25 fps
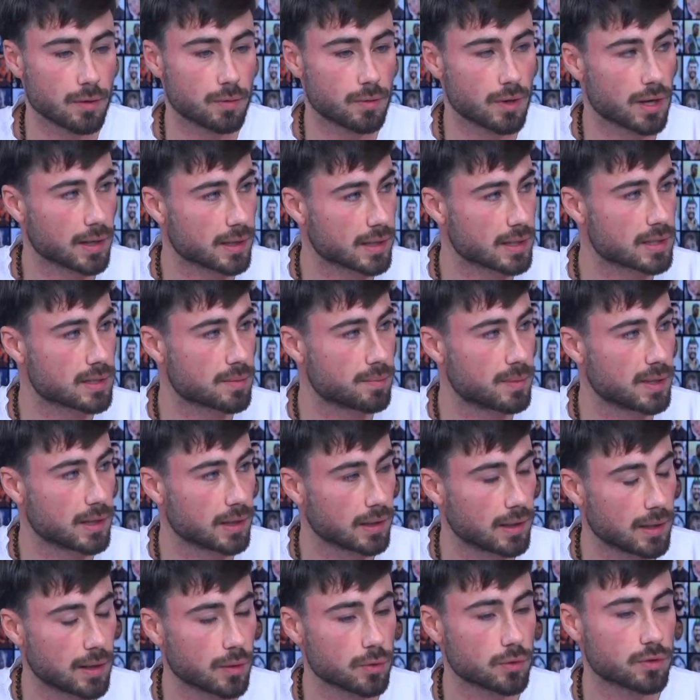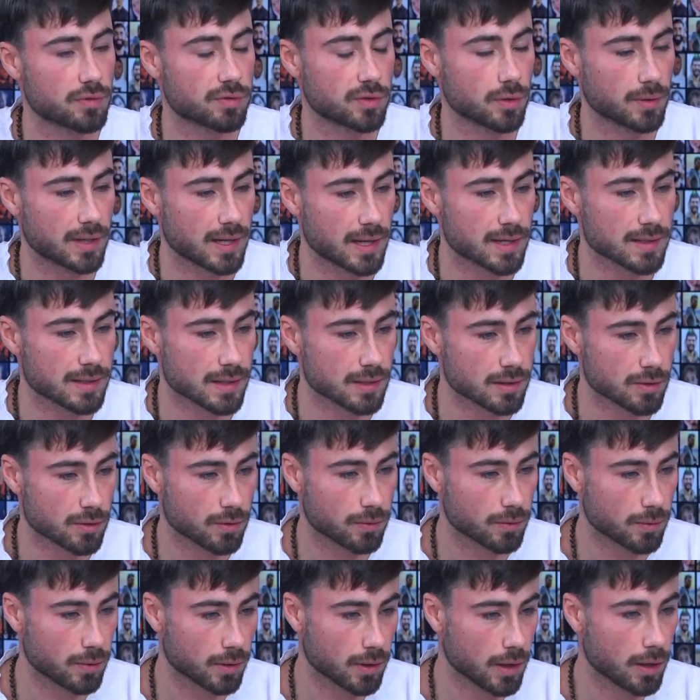rockets being launched for Gaza,
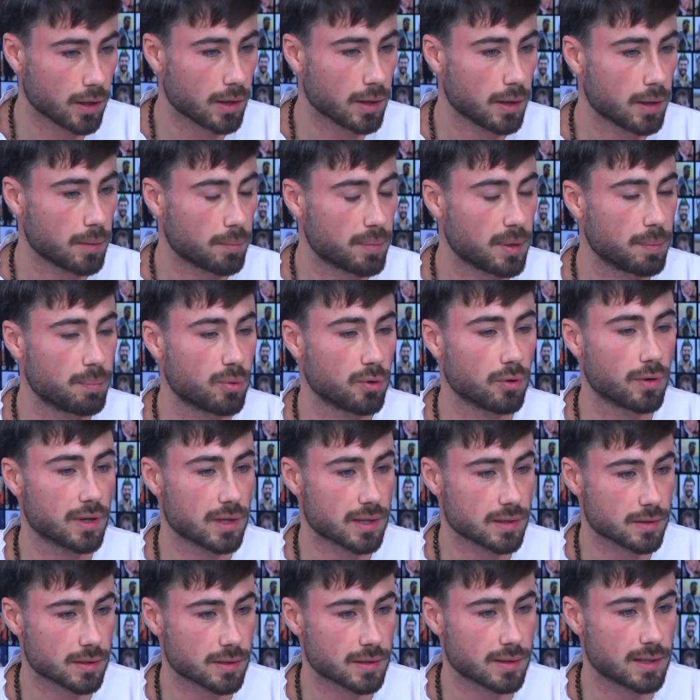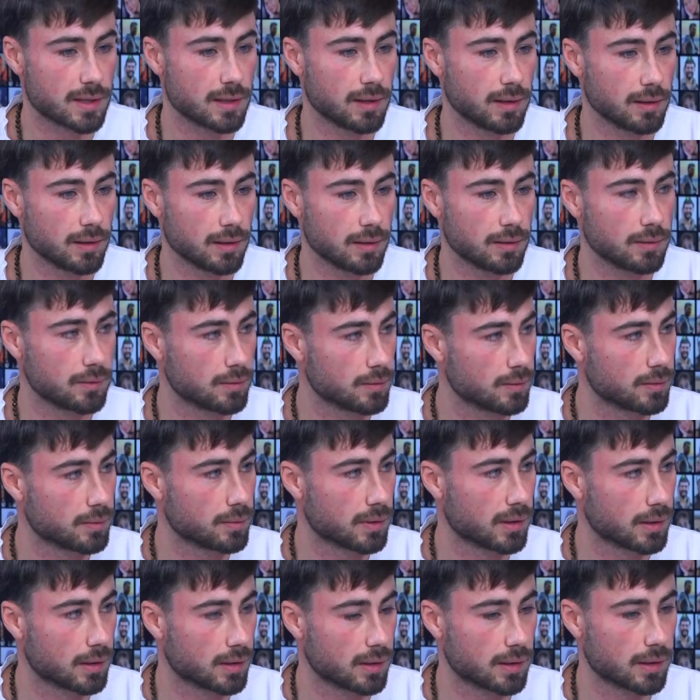so people are still
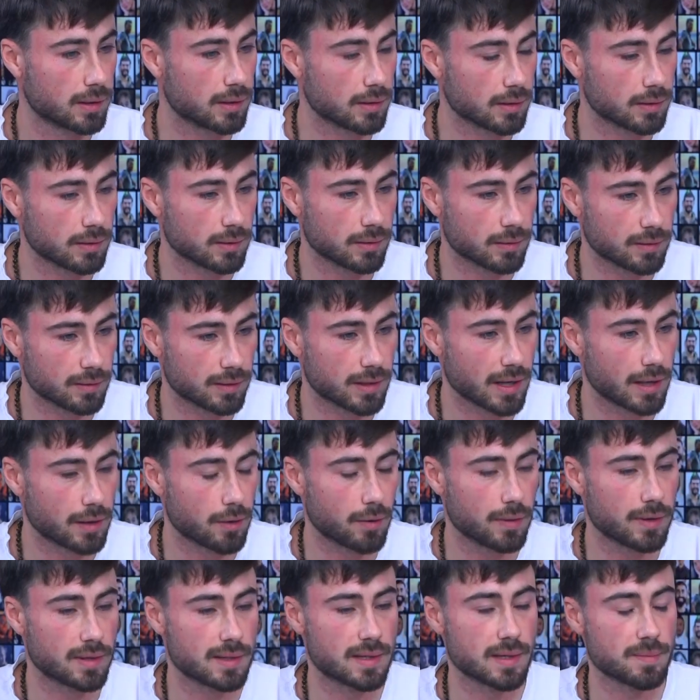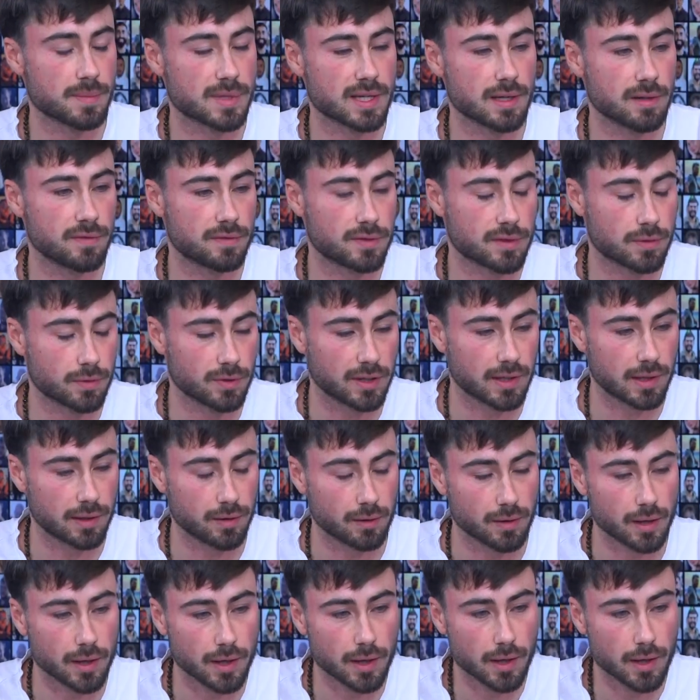gathering themselves together.